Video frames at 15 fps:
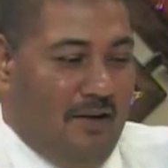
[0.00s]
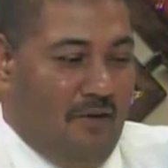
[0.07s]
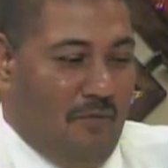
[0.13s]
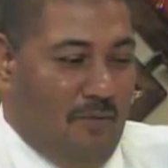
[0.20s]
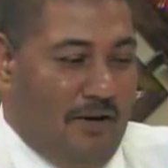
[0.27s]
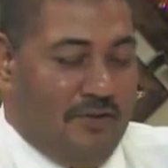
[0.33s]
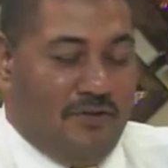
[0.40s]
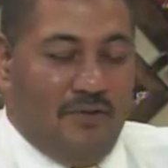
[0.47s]

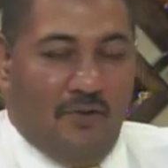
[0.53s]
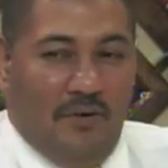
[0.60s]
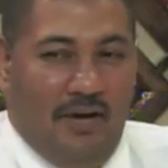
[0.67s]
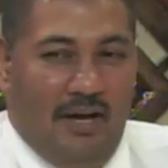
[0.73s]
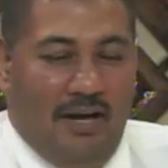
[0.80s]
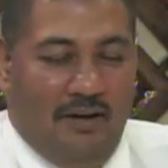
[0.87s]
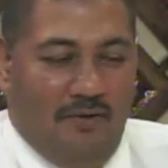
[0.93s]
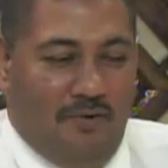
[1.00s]
Once you
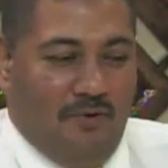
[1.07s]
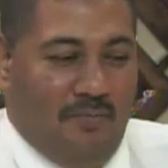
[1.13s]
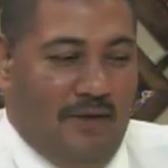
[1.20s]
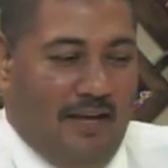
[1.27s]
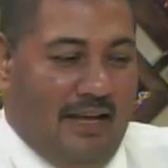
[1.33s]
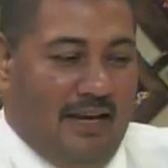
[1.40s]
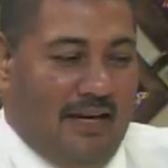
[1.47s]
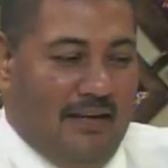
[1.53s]
are going to be
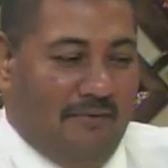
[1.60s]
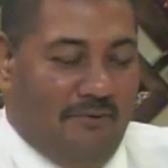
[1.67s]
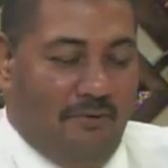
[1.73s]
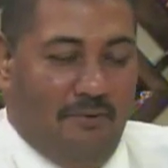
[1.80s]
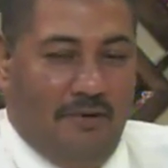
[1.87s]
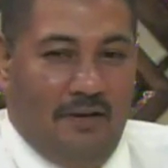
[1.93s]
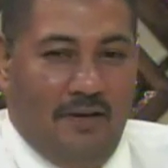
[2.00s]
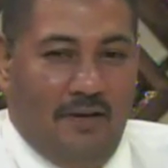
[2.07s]
handling
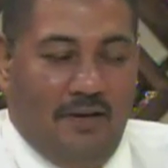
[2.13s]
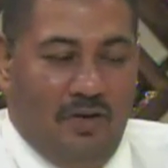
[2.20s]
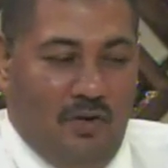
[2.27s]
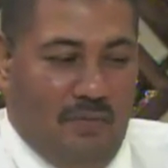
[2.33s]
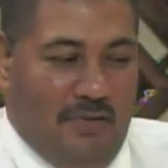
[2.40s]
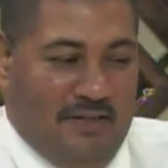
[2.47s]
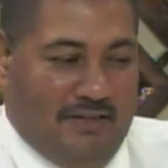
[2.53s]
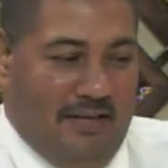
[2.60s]
food, you
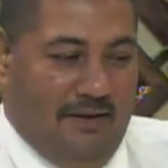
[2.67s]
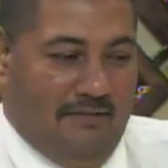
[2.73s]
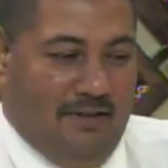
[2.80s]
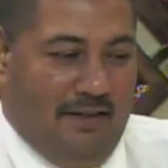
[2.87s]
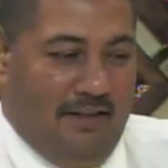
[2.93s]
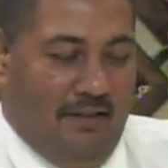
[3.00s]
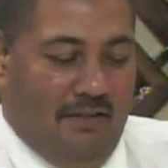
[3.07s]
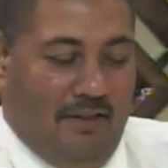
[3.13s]
must have a
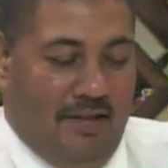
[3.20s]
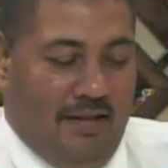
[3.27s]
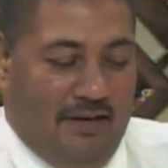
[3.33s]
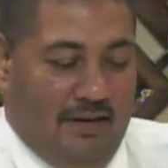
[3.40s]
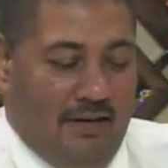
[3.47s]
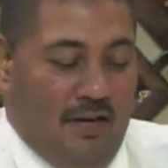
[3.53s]
health card.